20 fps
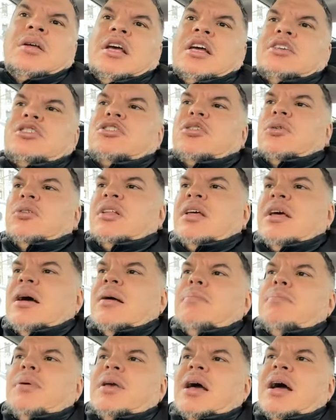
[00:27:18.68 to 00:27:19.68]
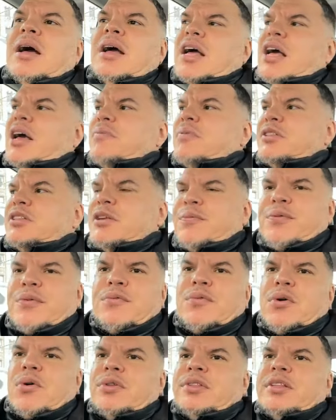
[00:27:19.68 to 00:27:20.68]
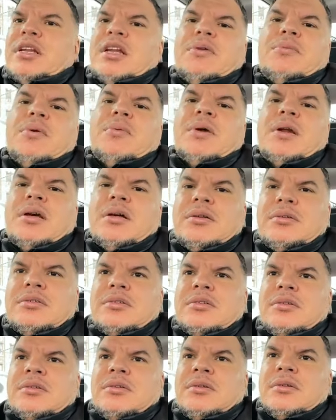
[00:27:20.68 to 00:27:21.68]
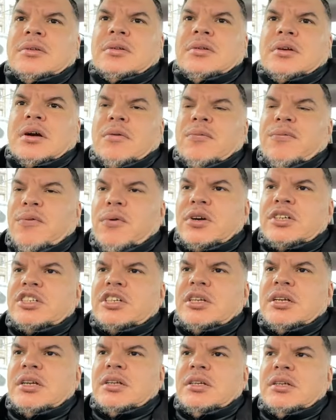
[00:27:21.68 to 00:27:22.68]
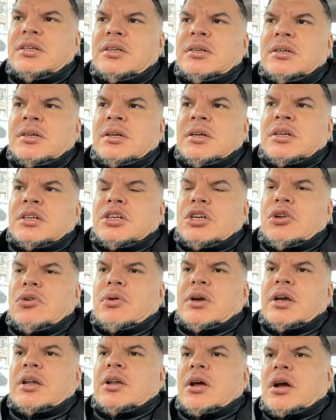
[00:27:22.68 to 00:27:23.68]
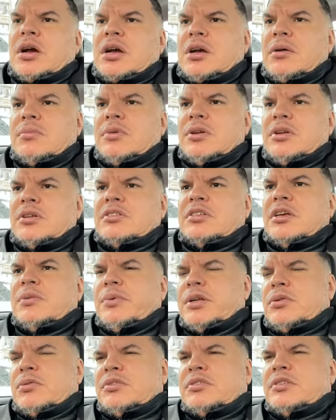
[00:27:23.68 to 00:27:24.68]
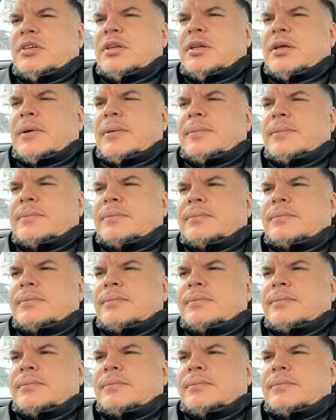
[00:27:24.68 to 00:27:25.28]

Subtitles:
And so the Anbiya have a different role than everyone else. Unfortunately, in our community, we don't see that.